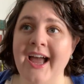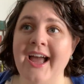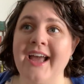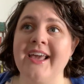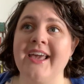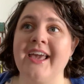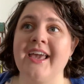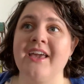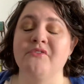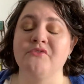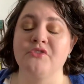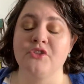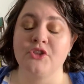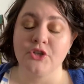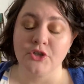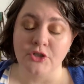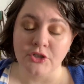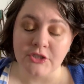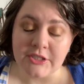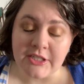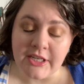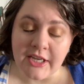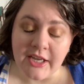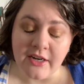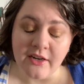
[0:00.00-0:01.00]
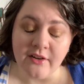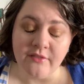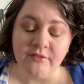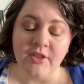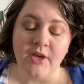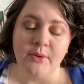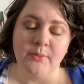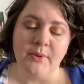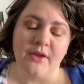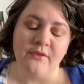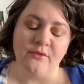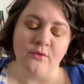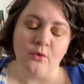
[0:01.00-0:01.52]
I gave 13 of
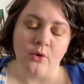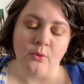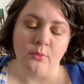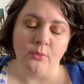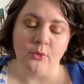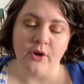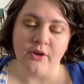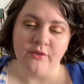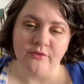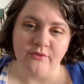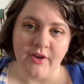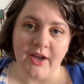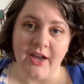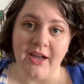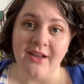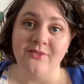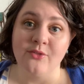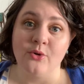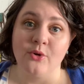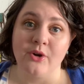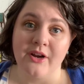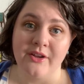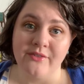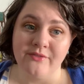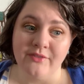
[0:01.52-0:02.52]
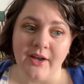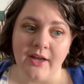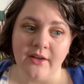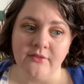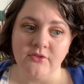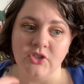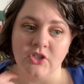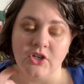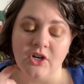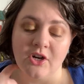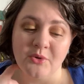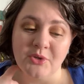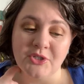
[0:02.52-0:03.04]
them a 4.5 or a 5
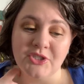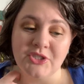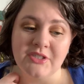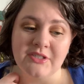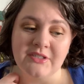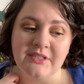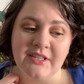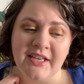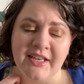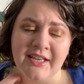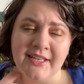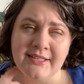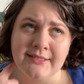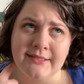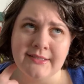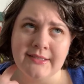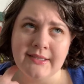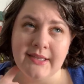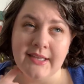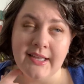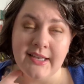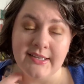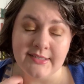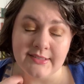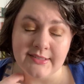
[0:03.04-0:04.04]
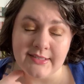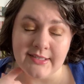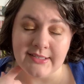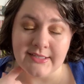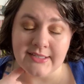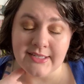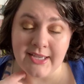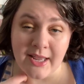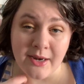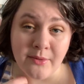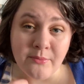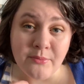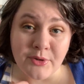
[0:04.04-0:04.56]
star, which is I guess less than
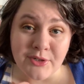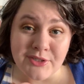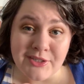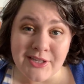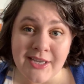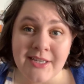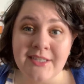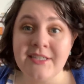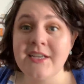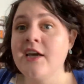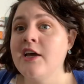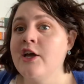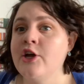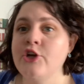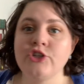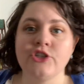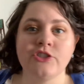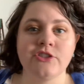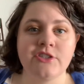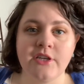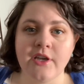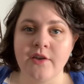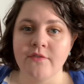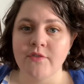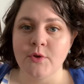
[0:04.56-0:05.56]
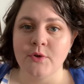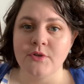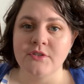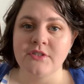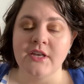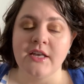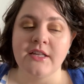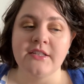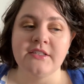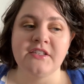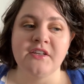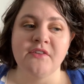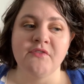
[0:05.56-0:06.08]
10%, just to give you a
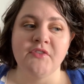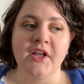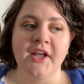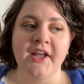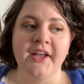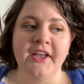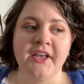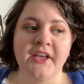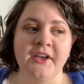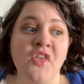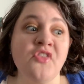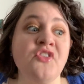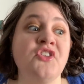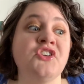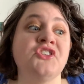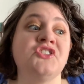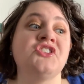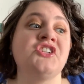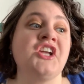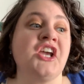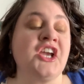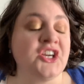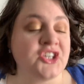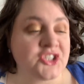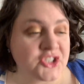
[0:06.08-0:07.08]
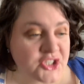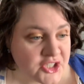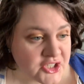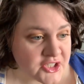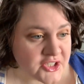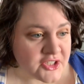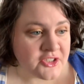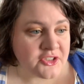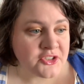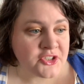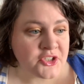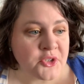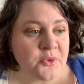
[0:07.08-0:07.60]
sense of like the
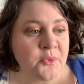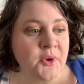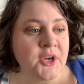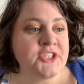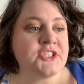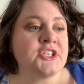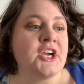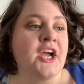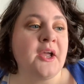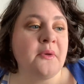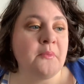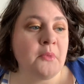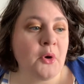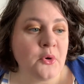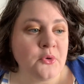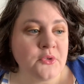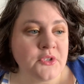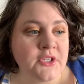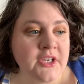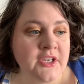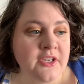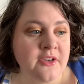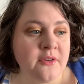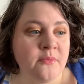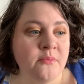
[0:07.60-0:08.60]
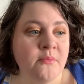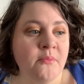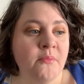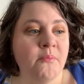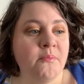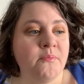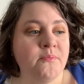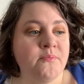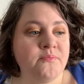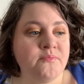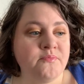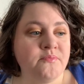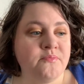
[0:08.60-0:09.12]
standard to which I am holding
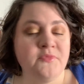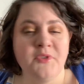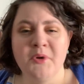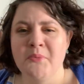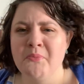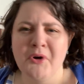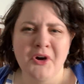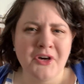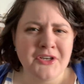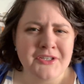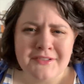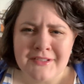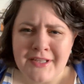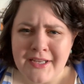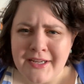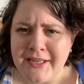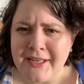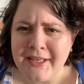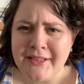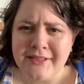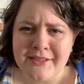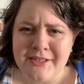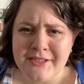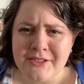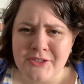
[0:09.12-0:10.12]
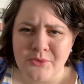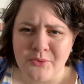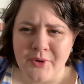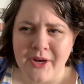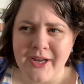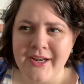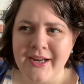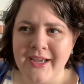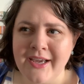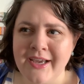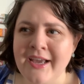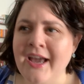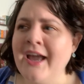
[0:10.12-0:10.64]
the books that get this
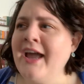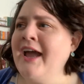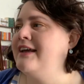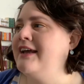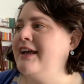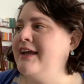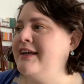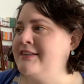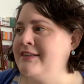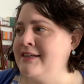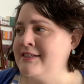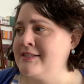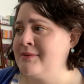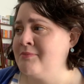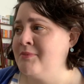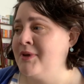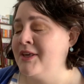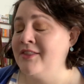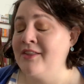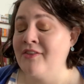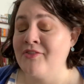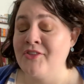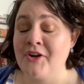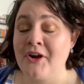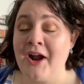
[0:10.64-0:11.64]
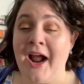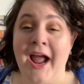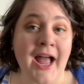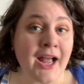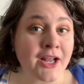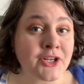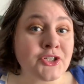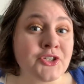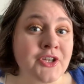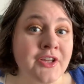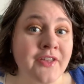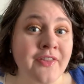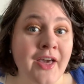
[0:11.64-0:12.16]
rating. It doesn't mean that they're
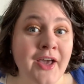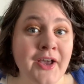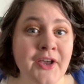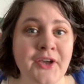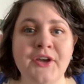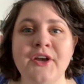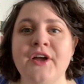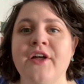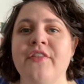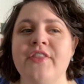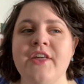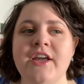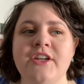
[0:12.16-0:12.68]
actually that good.